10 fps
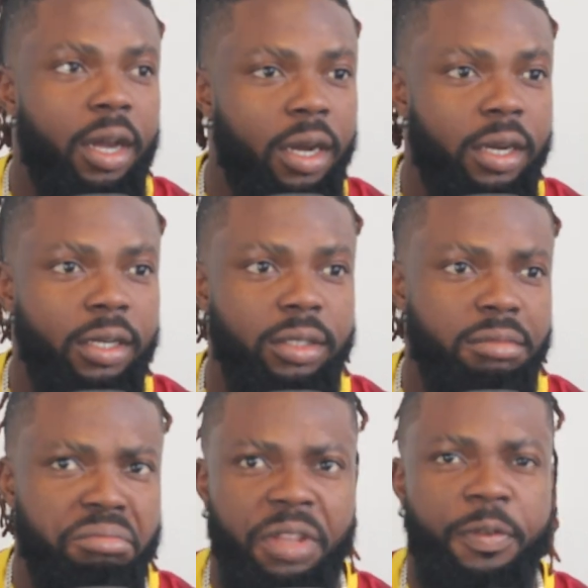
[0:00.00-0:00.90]

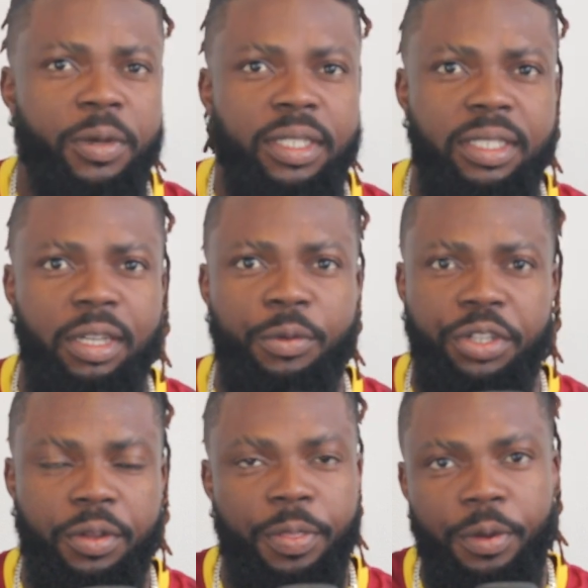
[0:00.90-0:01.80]
or if you want to stick
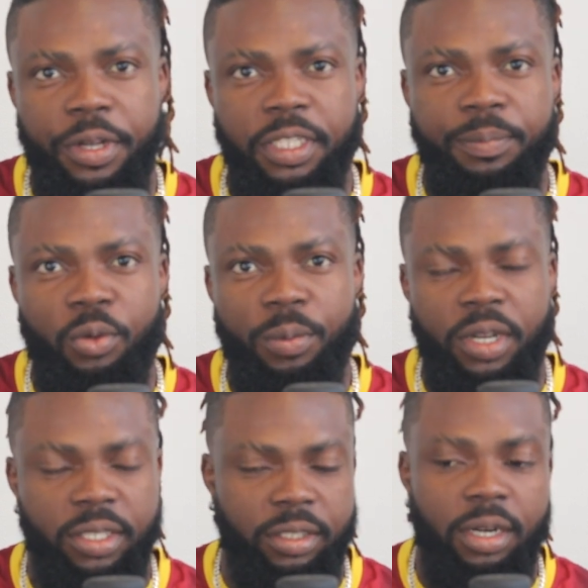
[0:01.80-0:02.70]
with your 13 Pro
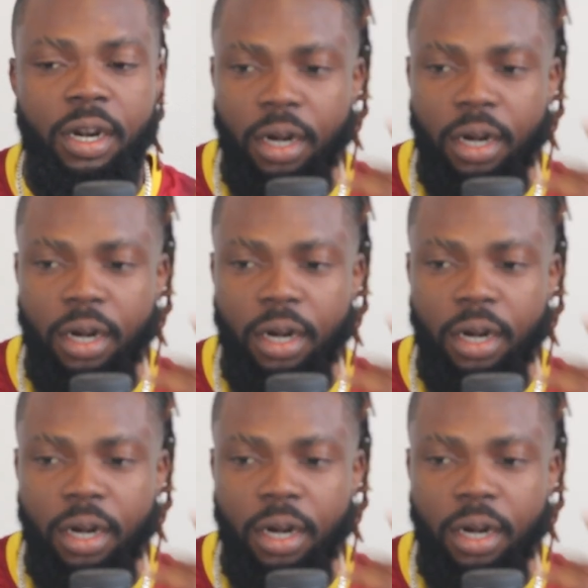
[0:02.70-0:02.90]
Max